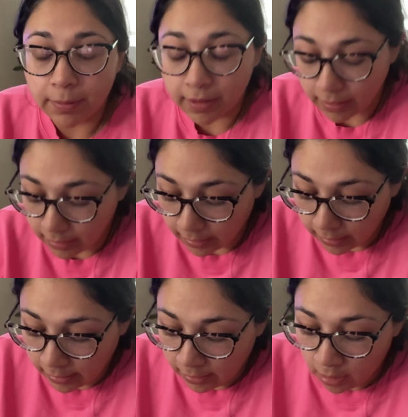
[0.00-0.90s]
it,
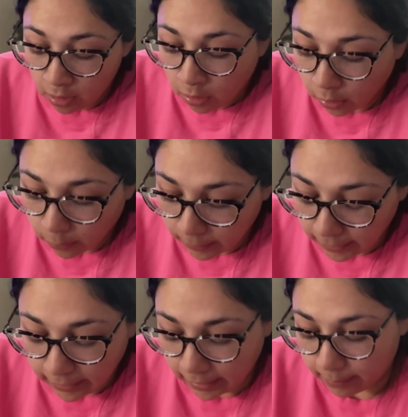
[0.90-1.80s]
or
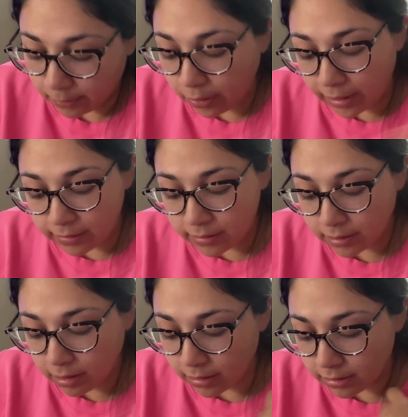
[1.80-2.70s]
we grasp the
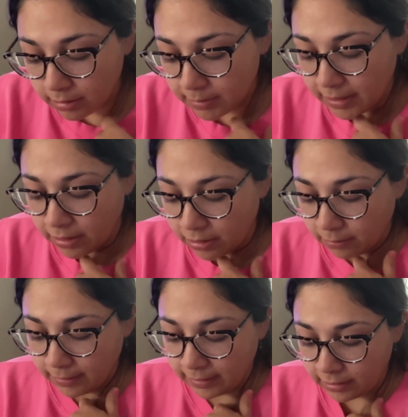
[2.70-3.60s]
concepts that are
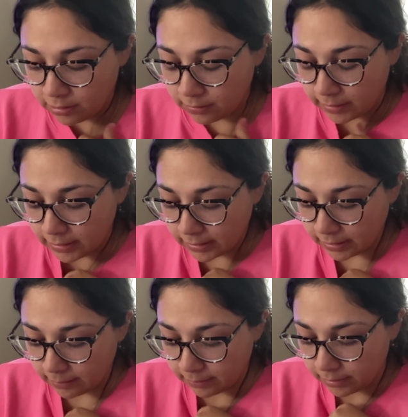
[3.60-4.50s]
related to us.
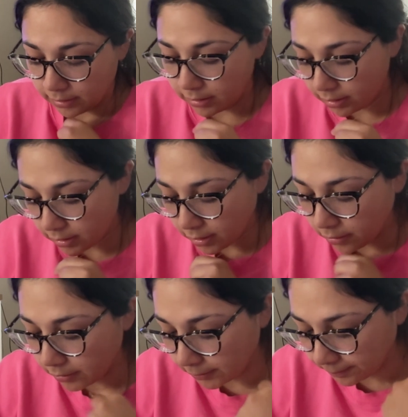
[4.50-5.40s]

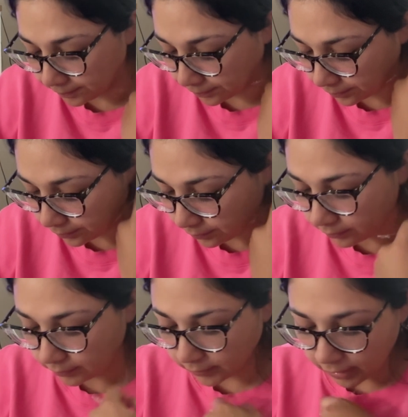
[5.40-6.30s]
So
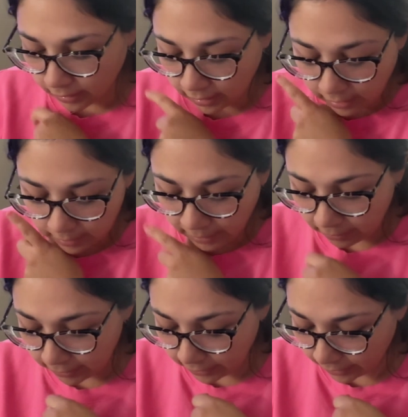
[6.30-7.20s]
I
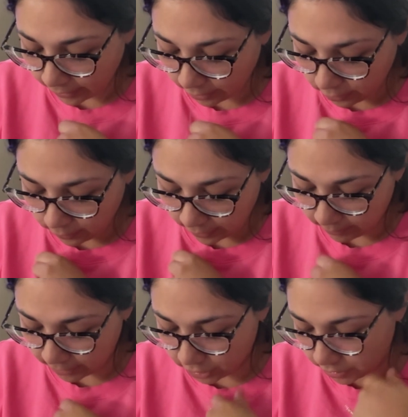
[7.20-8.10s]
really like how you had
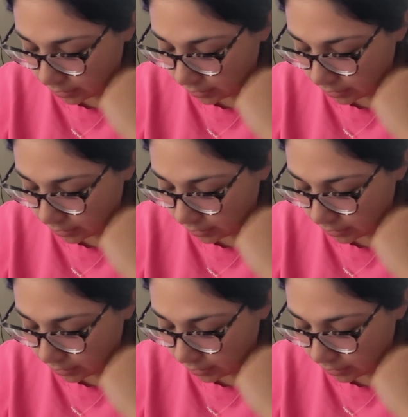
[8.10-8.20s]
mentioned